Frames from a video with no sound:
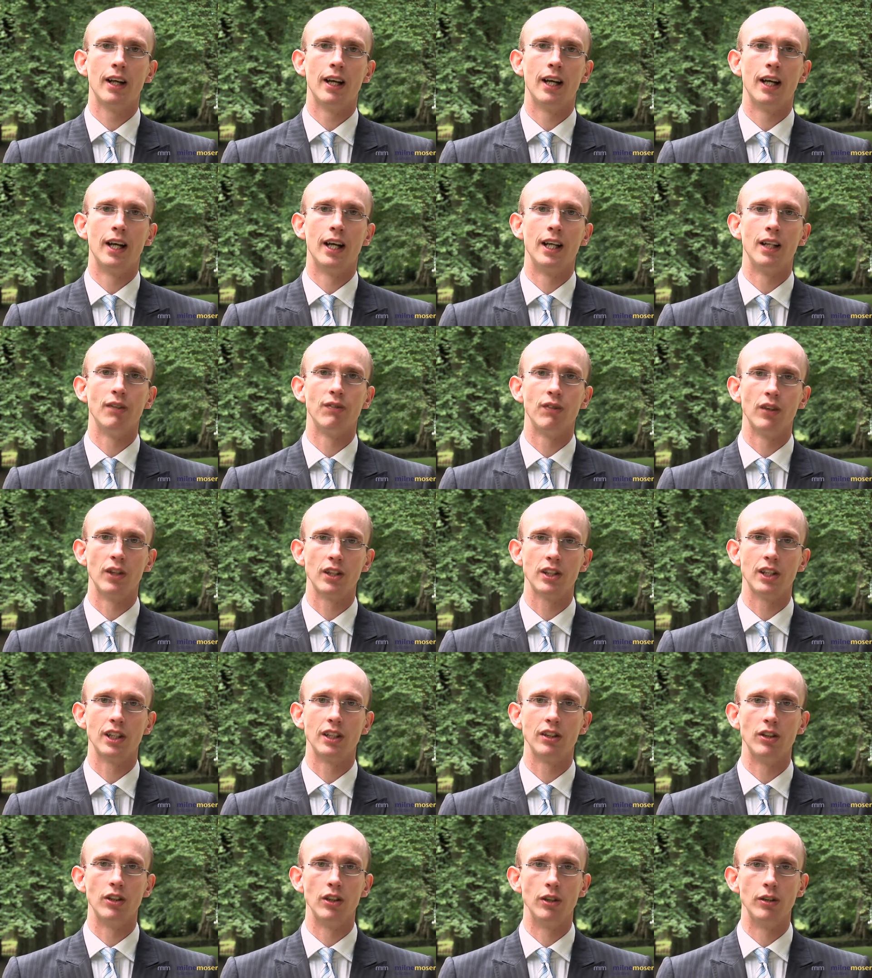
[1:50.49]
The first
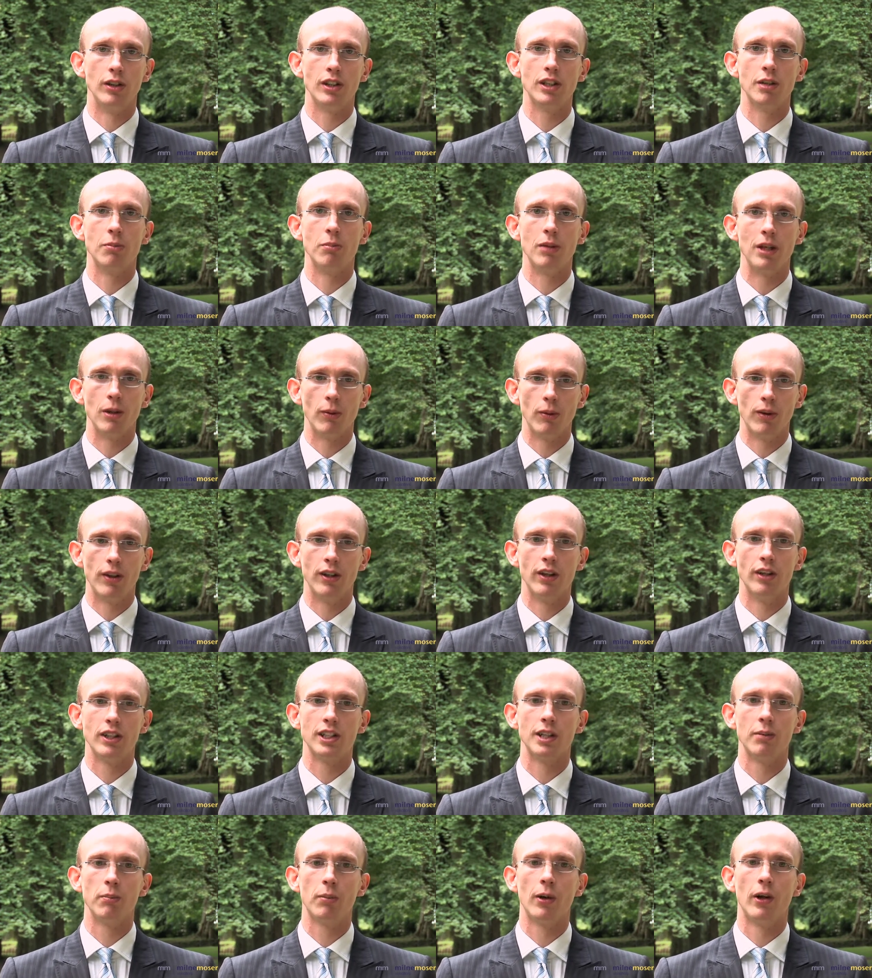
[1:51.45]
thing to do is to meet with
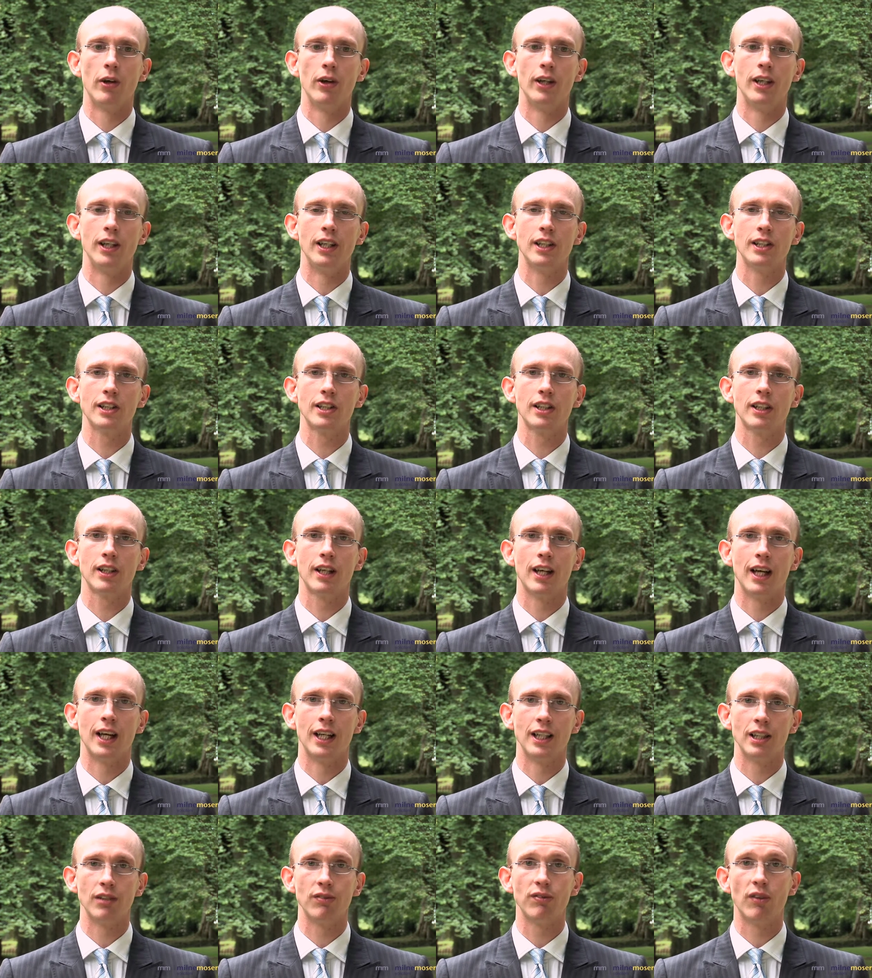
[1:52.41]
those employees
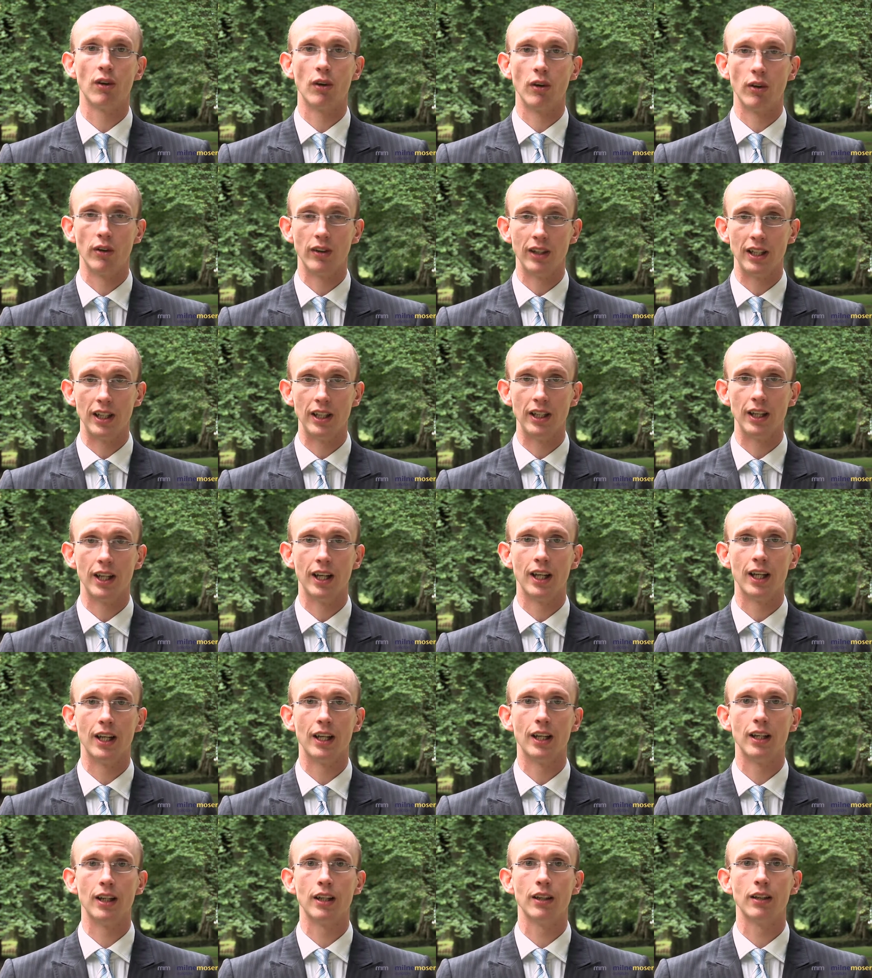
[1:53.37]
and to follow
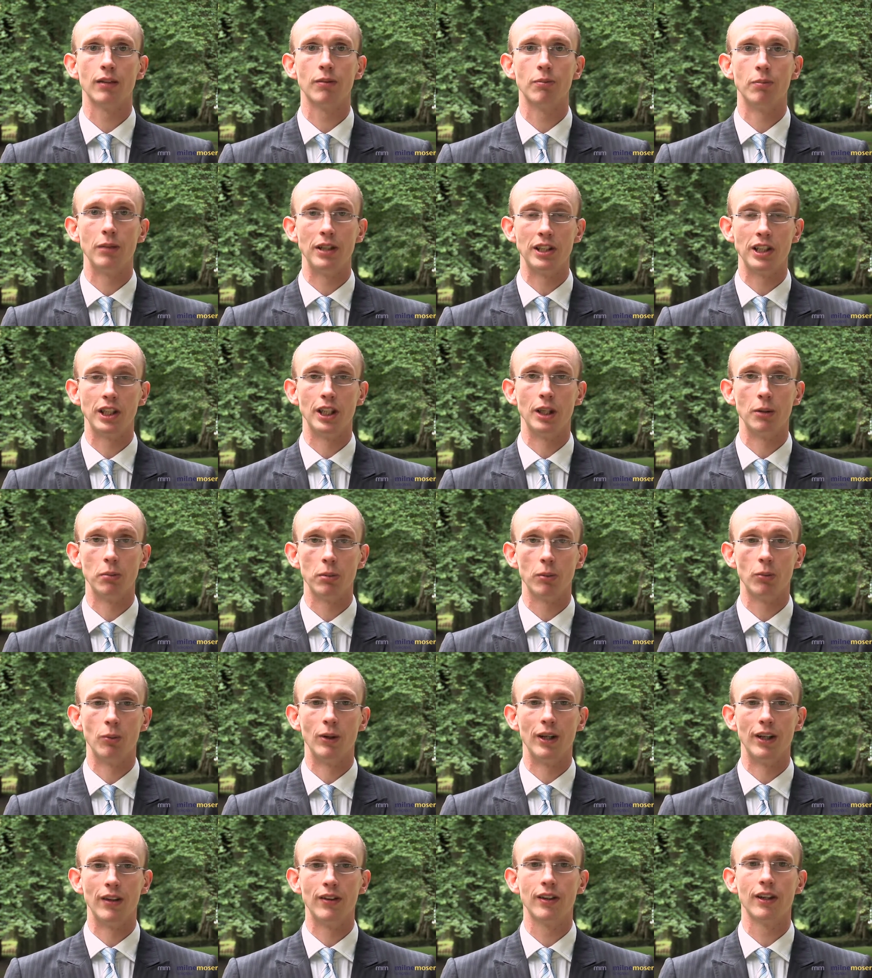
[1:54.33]
the meeting up
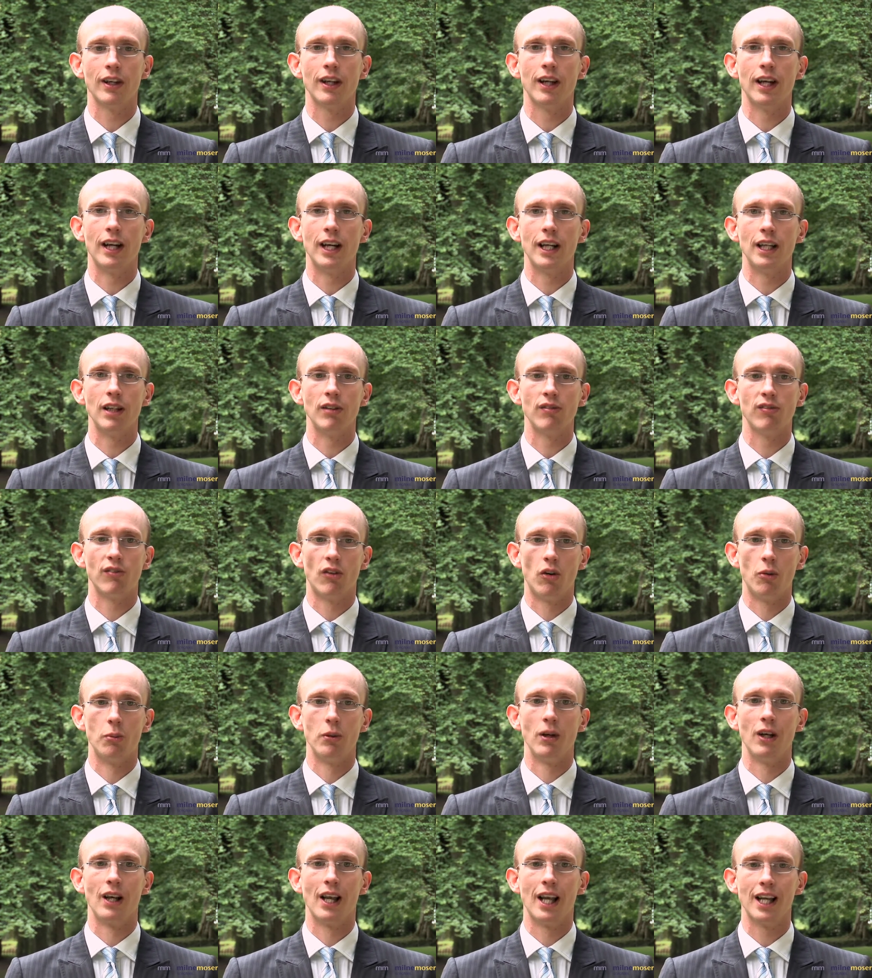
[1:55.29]
with a
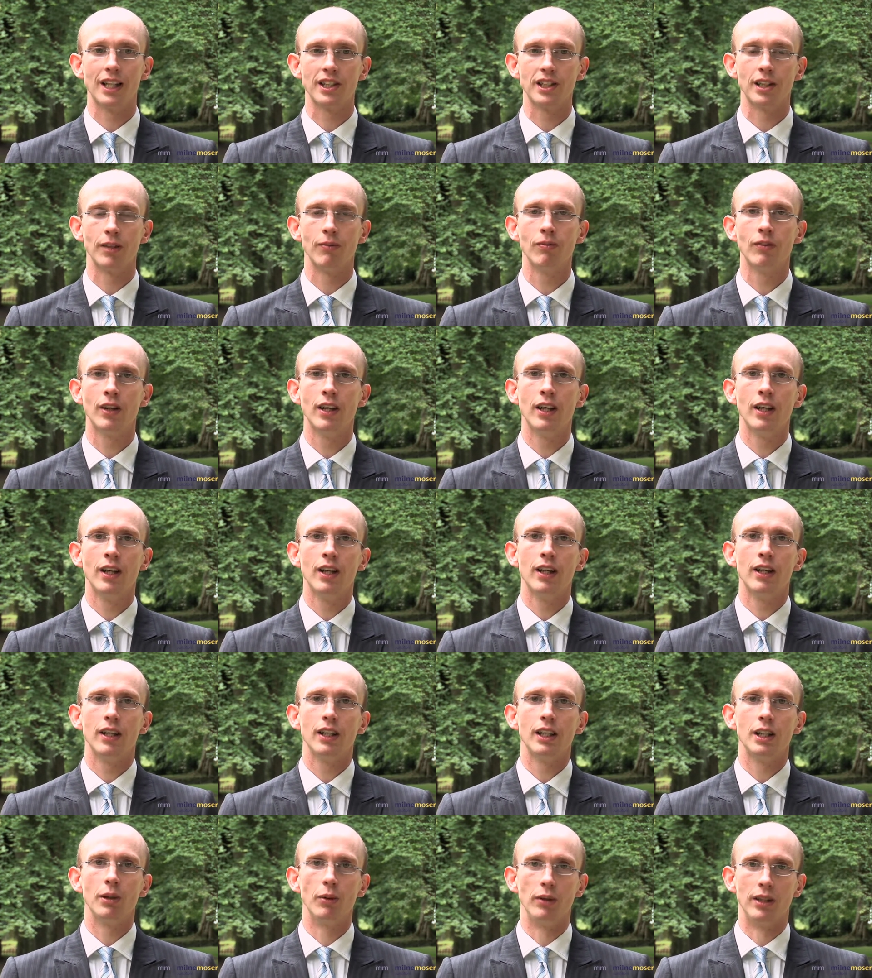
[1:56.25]
formal letter.
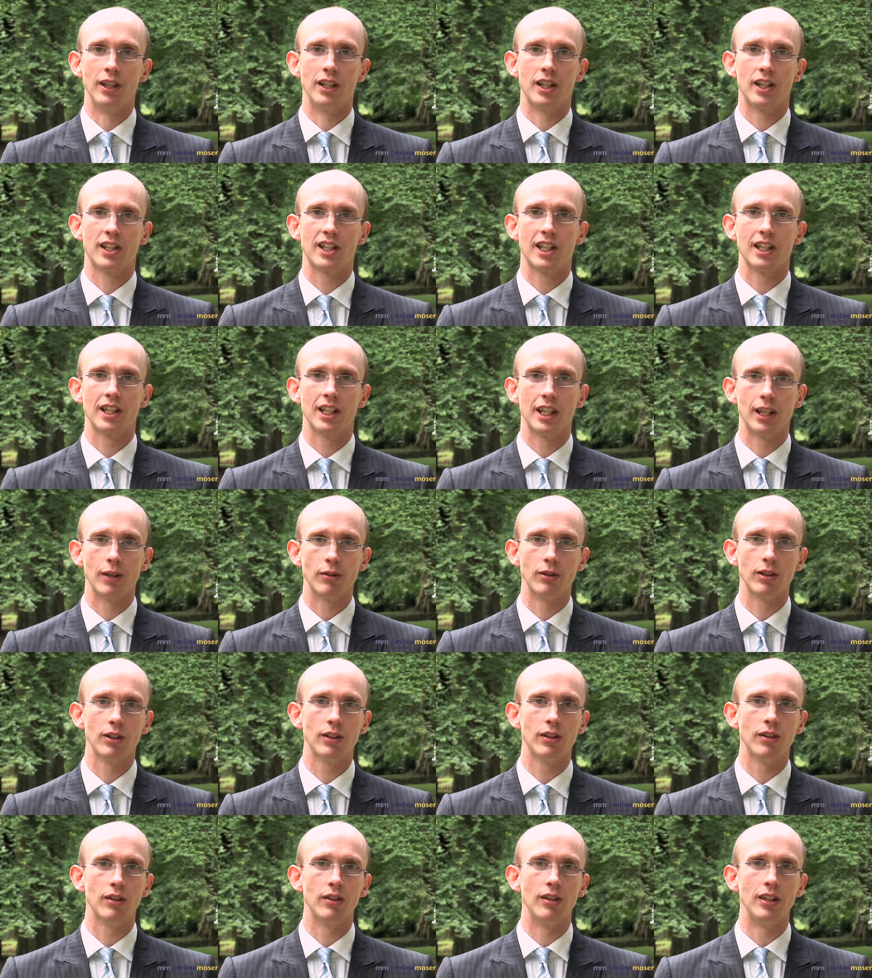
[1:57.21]
You'll need to set
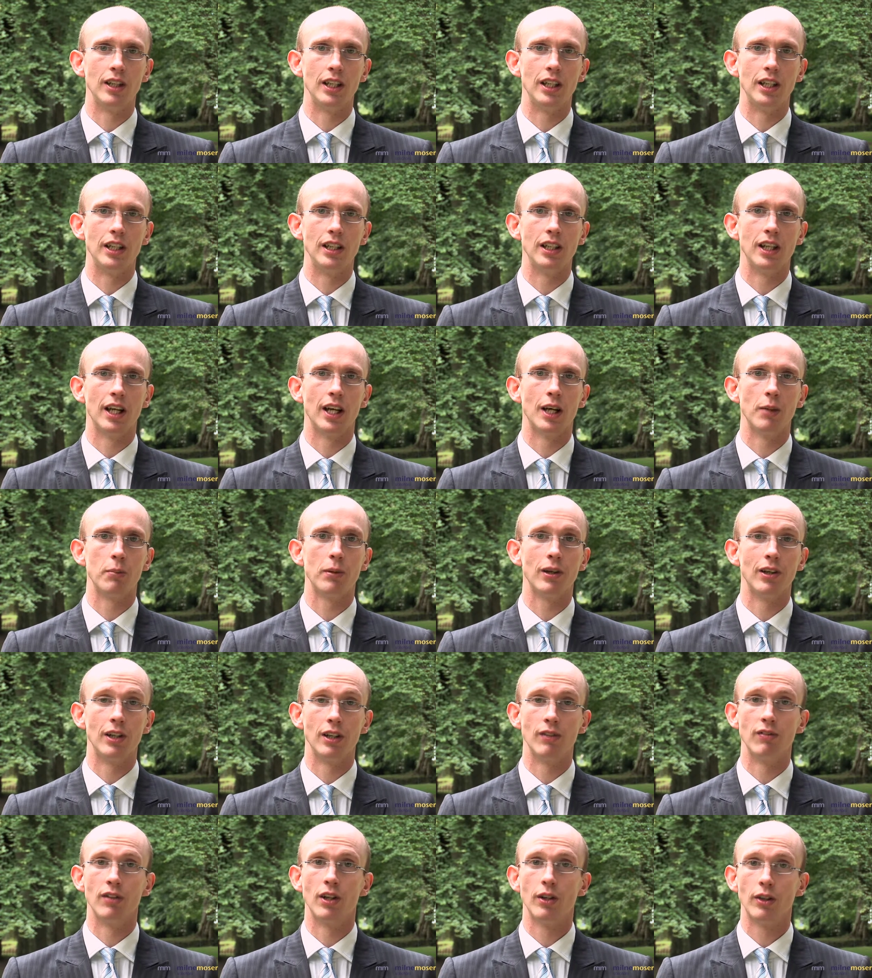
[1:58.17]
out the
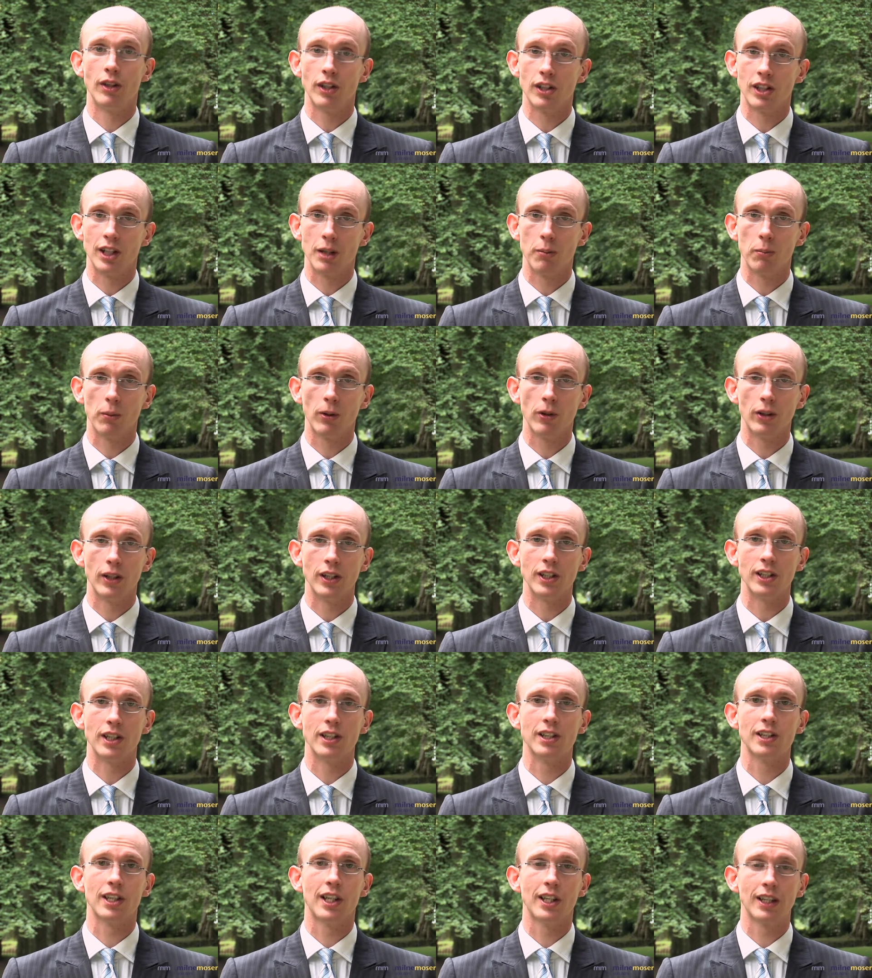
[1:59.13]
period of notice the employee is
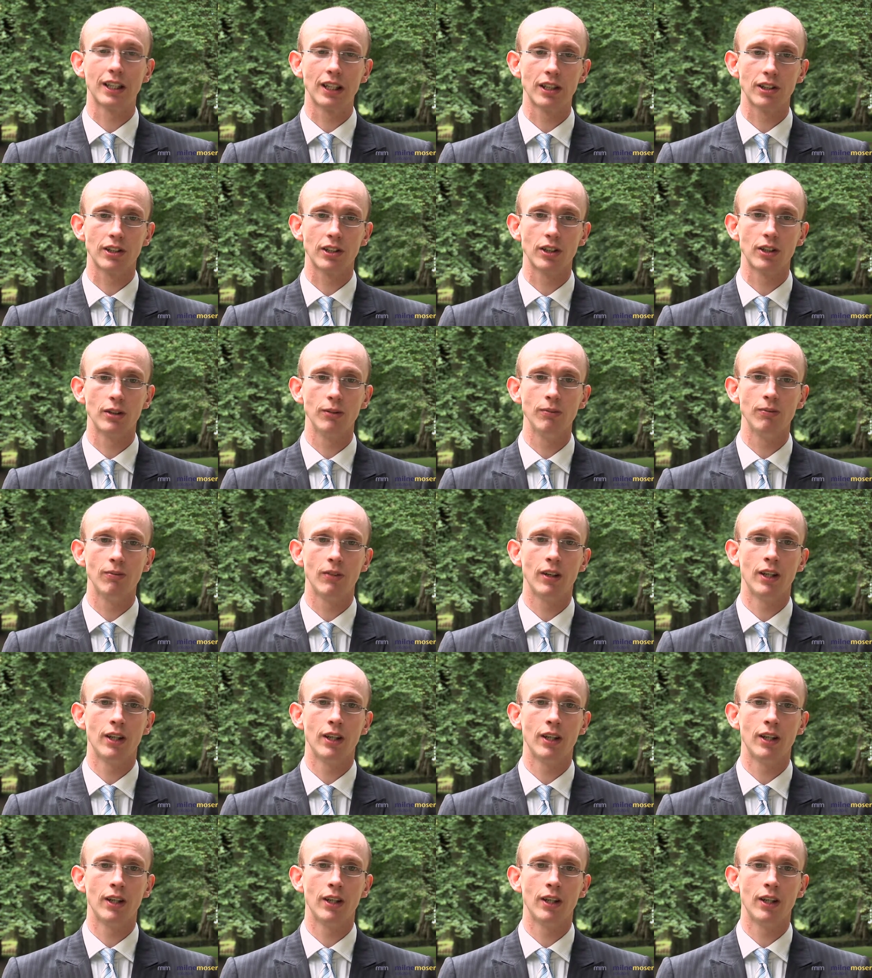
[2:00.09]
entitled to,